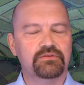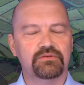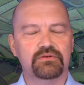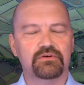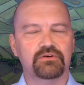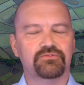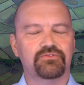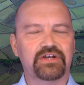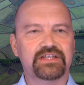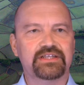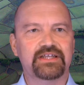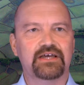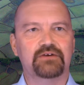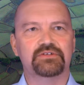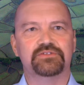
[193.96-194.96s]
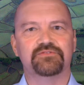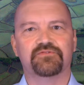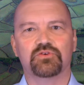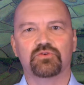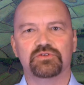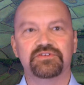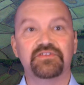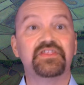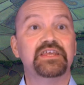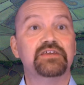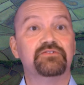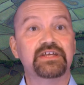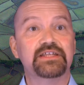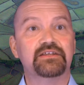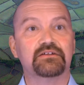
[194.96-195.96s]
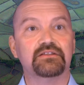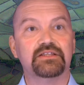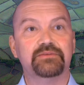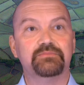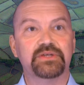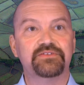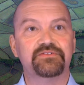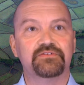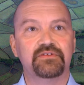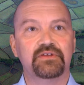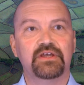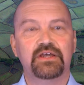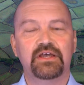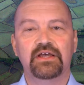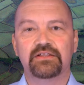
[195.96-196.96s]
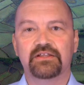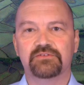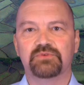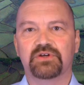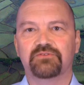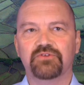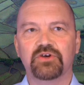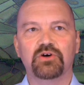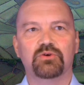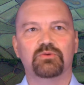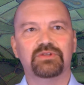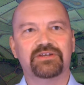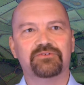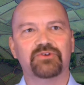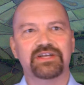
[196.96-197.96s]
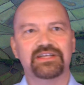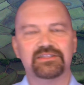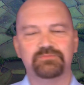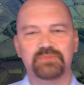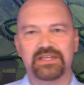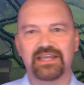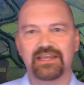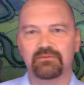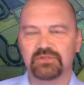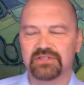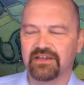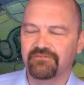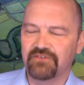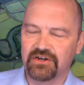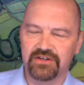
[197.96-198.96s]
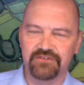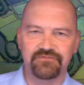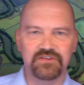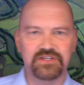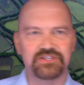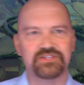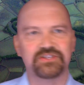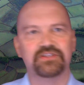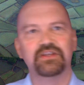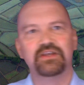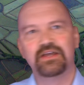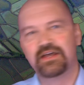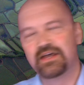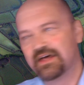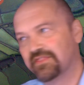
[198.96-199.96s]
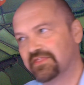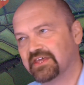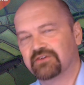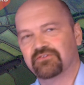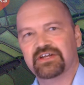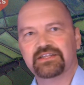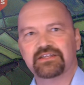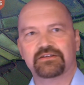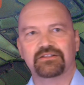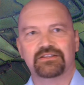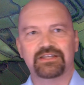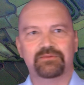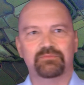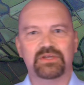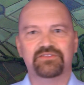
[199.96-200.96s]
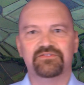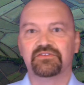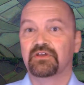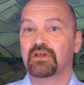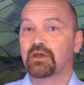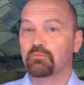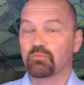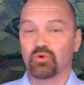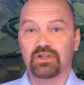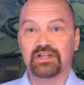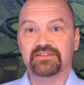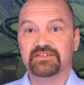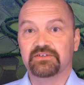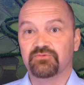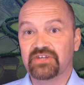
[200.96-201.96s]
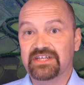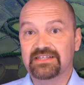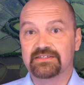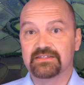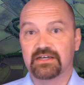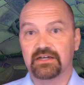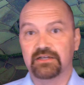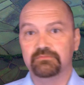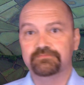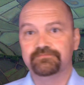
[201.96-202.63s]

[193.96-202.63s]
on right now is, of course, theoretical limits. That's one of the holy grails, being able to have very efficient theoretical limits, more or less in real time.